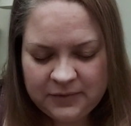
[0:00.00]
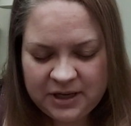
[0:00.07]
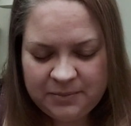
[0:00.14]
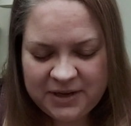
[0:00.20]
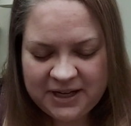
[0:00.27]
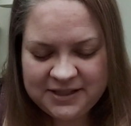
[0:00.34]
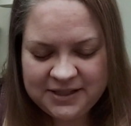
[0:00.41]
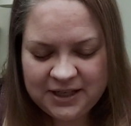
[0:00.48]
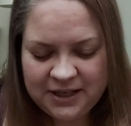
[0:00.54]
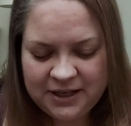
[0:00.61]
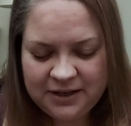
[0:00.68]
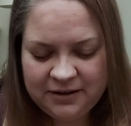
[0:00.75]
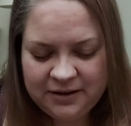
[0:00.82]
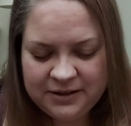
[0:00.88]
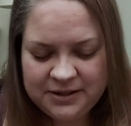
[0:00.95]
I'm asking
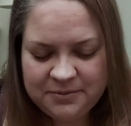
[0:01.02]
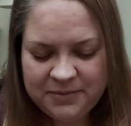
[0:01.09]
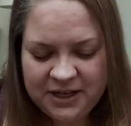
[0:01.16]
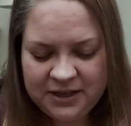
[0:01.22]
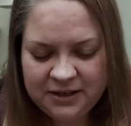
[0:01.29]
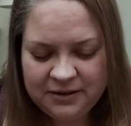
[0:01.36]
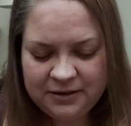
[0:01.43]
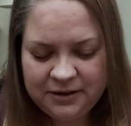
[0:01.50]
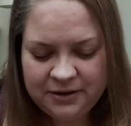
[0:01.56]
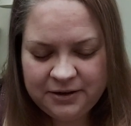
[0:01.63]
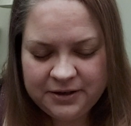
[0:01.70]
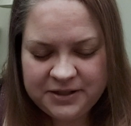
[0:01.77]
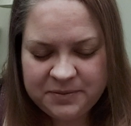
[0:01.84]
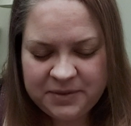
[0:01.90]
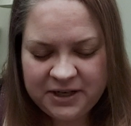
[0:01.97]
Erik to make it clear,
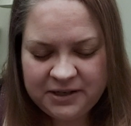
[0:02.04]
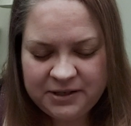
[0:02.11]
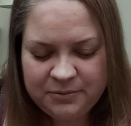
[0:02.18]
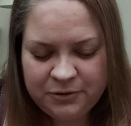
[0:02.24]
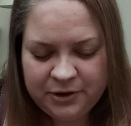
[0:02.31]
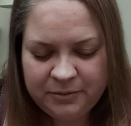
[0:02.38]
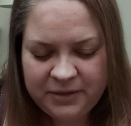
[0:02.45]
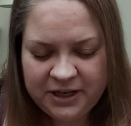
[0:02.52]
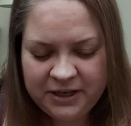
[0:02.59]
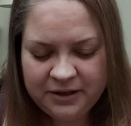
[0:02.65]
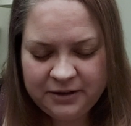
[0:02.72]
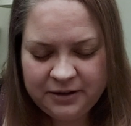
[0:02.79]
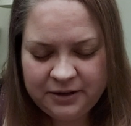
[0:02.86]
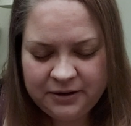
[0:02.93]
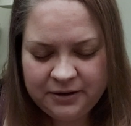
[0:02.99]
expand it more and make it
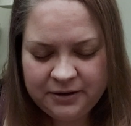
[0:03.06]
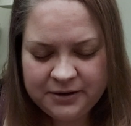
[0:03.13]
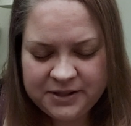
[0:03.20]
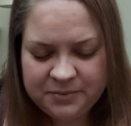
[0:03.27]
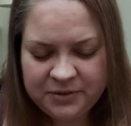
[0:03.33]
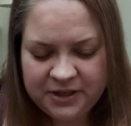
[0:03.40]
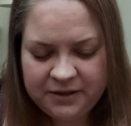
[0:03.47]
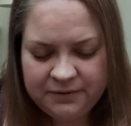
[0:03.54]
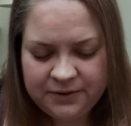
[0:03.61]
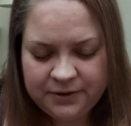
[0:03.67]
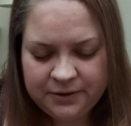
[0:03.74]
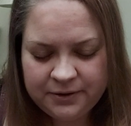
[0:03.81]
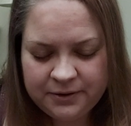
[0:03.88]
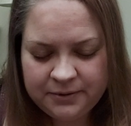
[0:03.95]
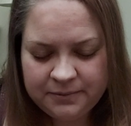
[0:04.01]
clear, explain
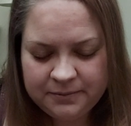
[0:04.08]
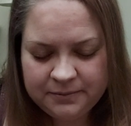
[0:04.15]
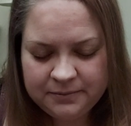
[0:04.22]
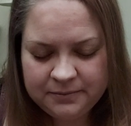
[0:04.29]
further.